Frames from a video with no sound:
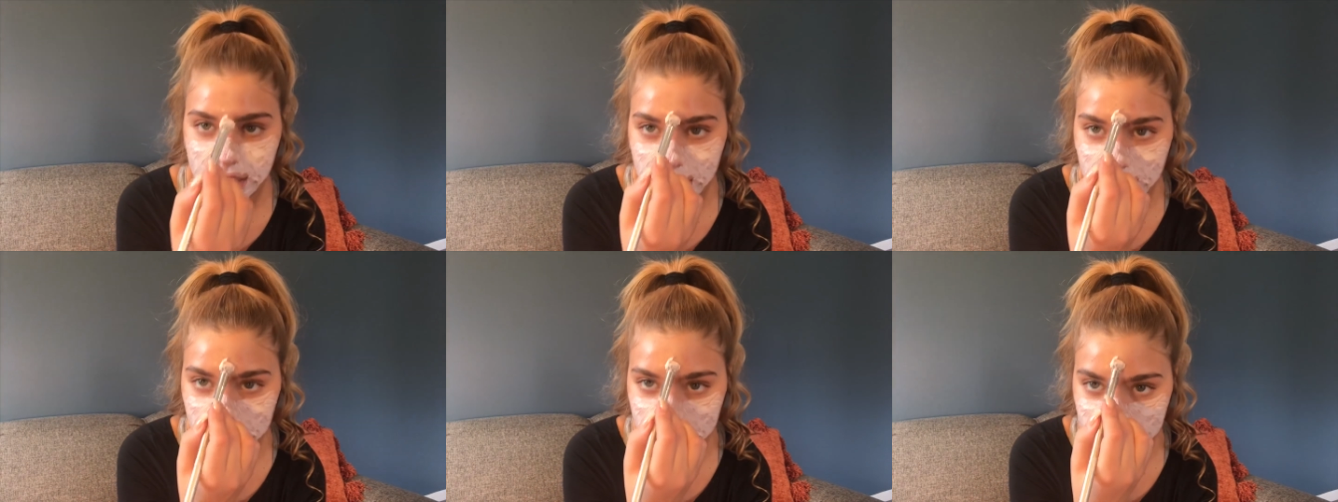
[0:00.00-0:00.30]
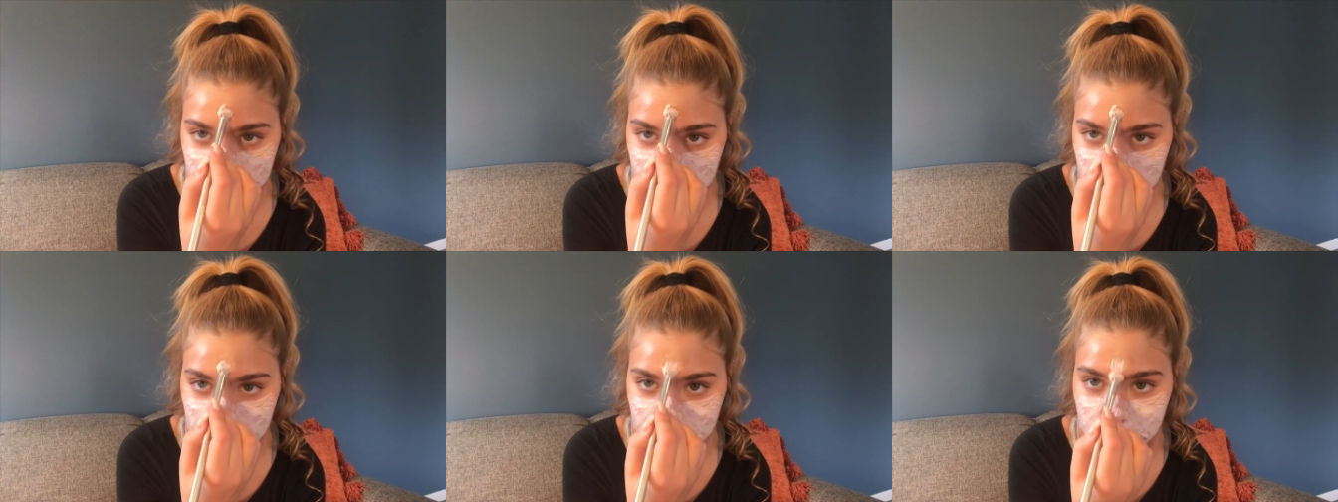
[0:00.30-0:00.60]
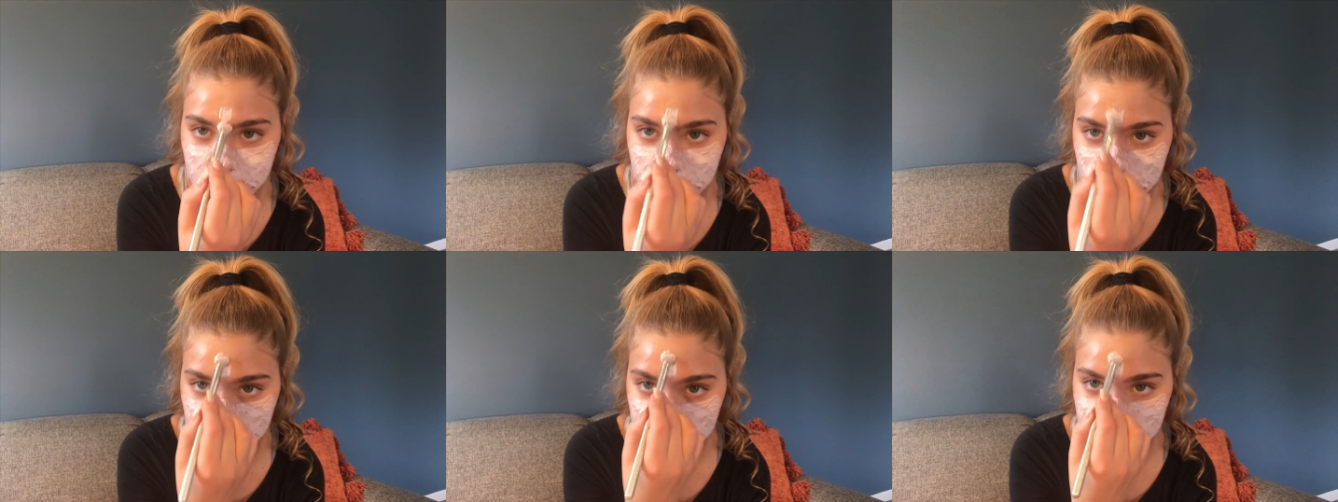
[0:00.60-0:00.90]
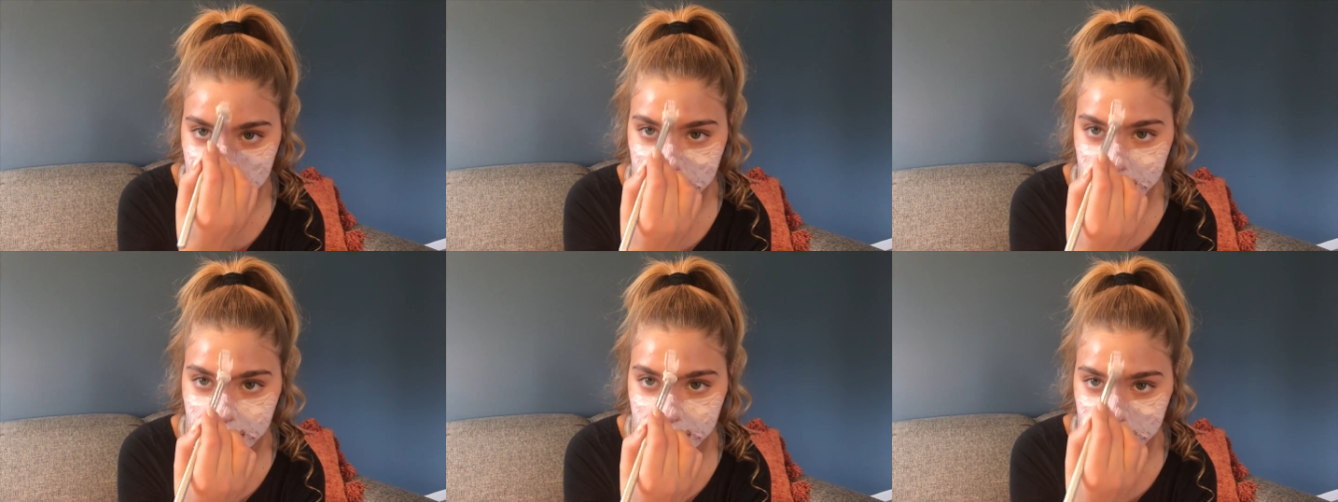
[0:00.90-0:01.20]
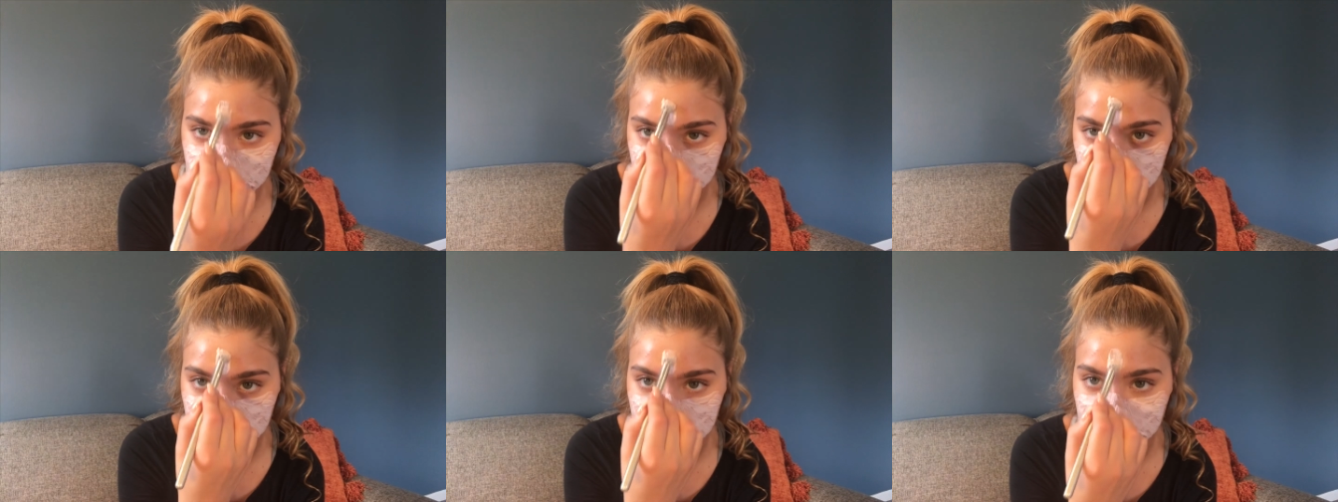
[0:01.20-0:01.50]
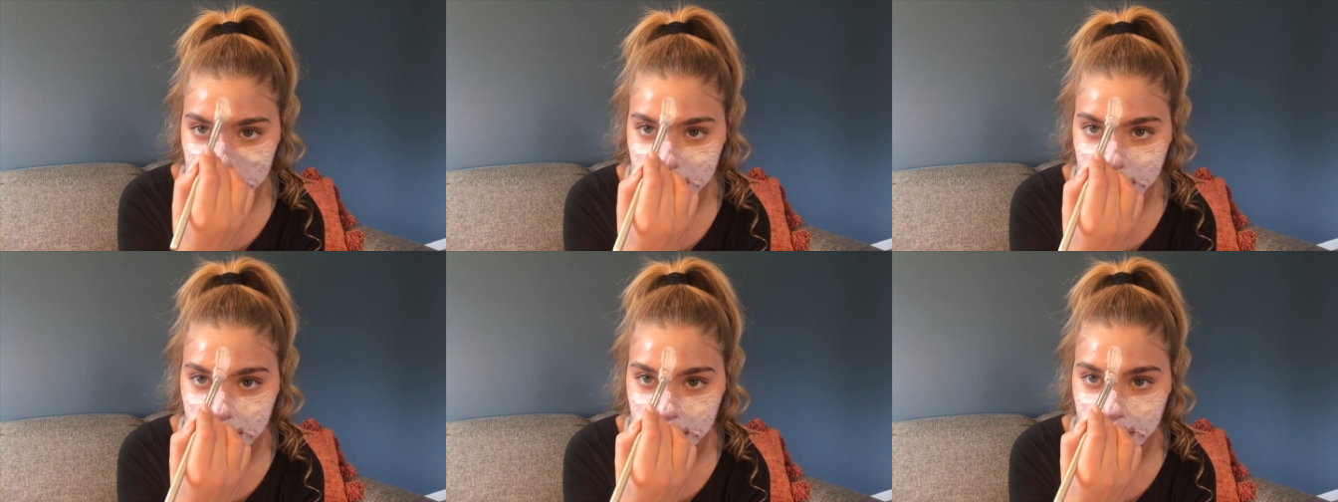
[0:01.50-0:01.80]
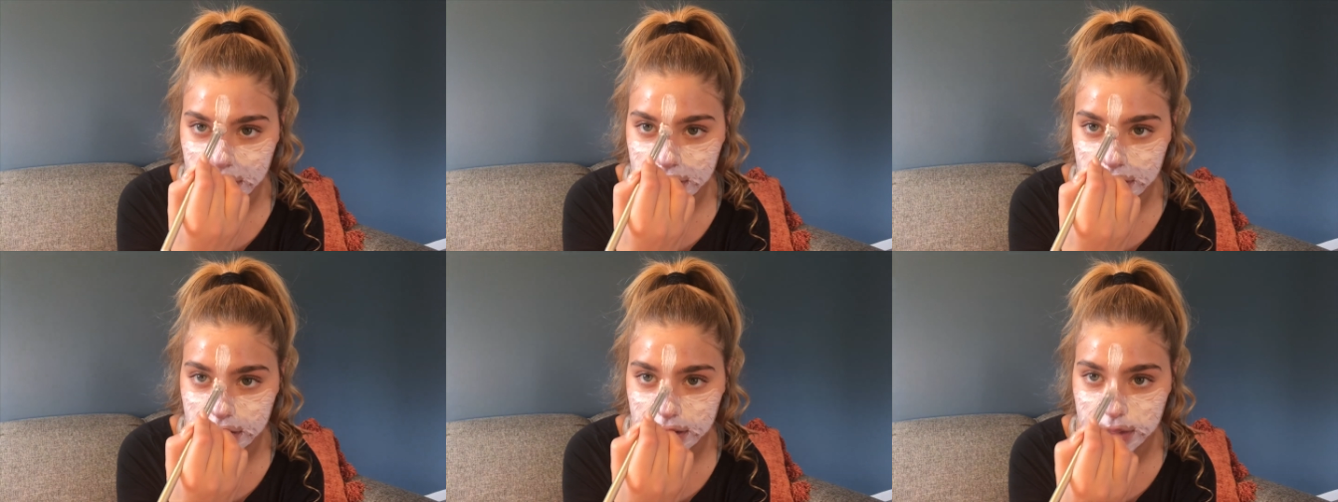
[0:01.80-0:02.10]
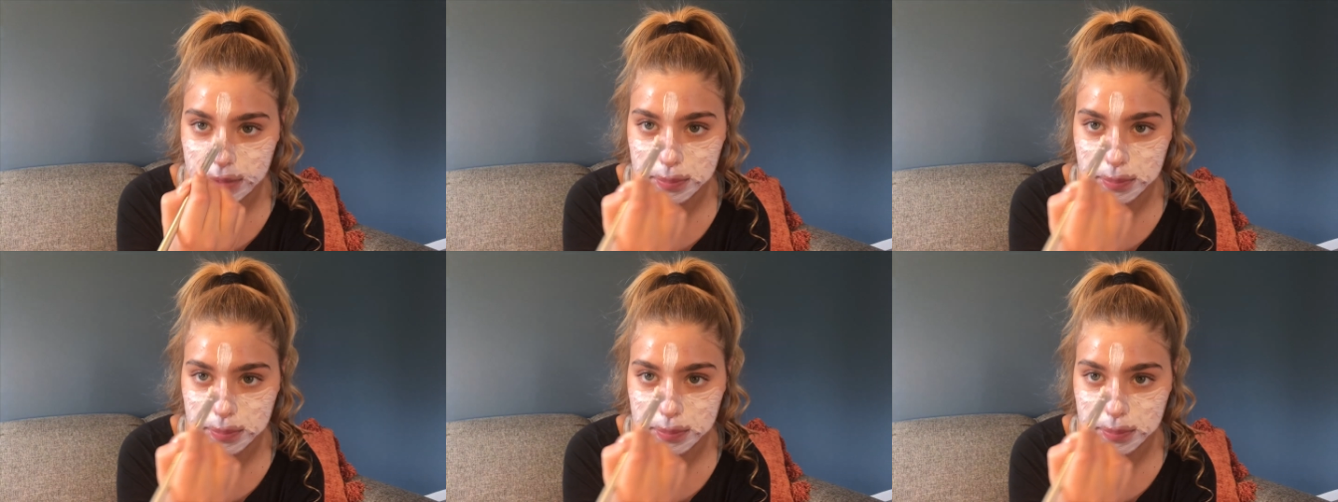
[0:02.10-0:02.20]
I've never been very good at